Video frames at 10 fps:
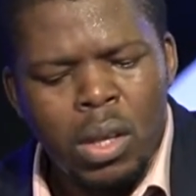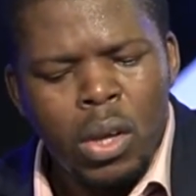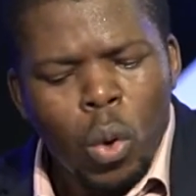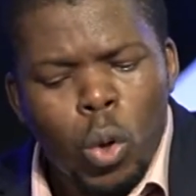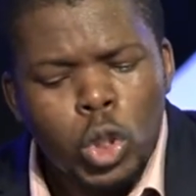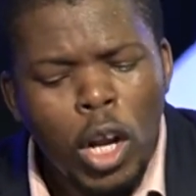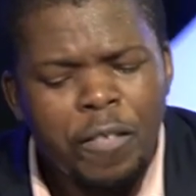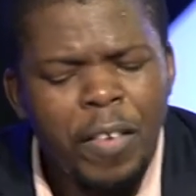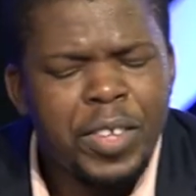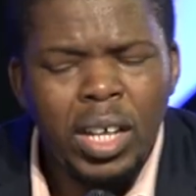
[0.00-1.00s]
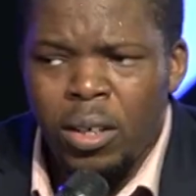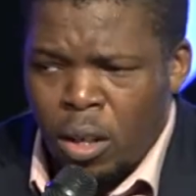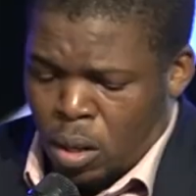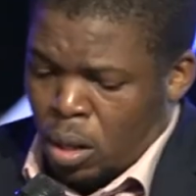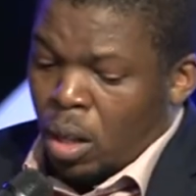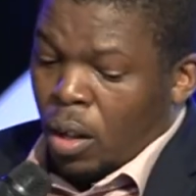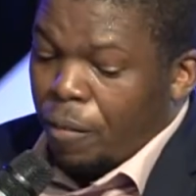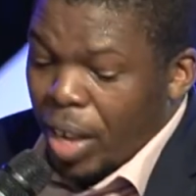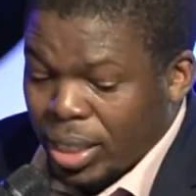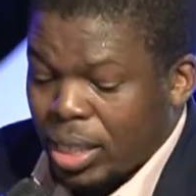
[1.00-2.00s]
KuJohn 15
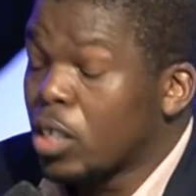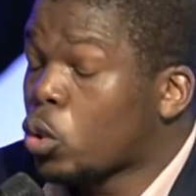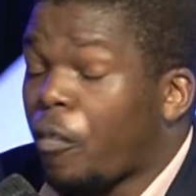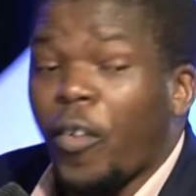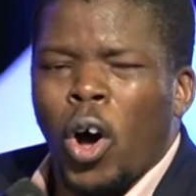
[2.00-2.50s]
verse 3 to 4,